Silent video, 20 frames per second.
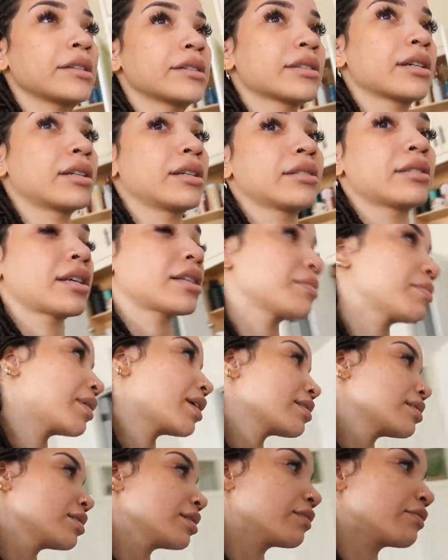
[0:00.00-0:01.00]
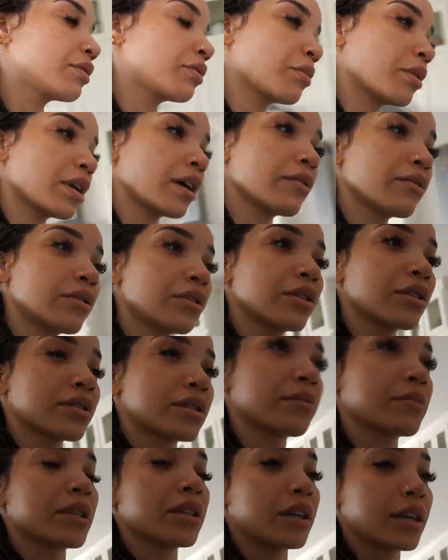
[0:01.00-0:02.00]
is gonna test positive or whatever or
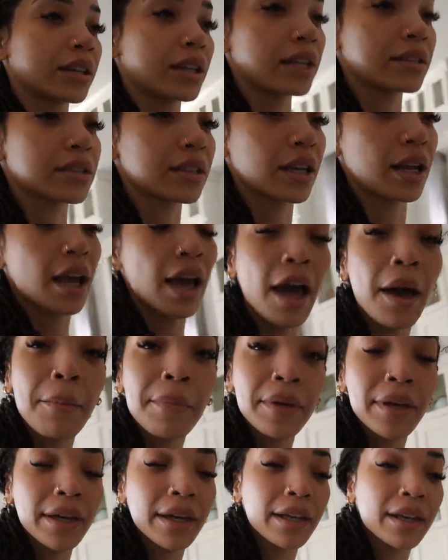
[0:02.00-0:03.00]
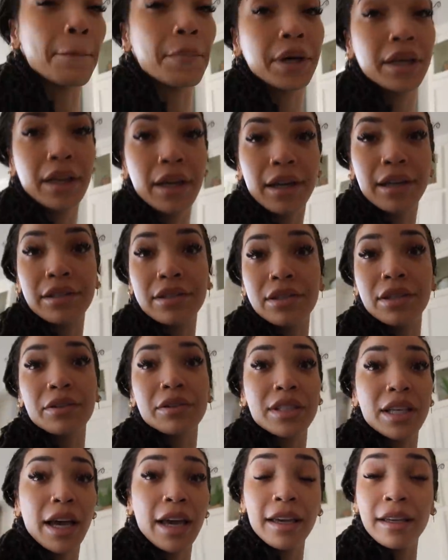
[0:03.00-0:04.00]
something like that's gonna happen. But yeah, so
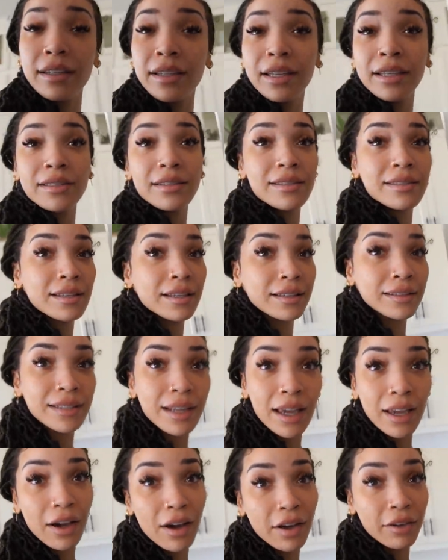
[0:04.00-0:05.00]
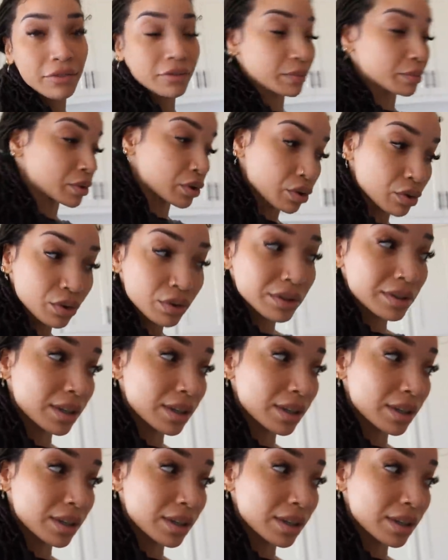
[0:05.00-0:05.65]
Ziya gets a day off from school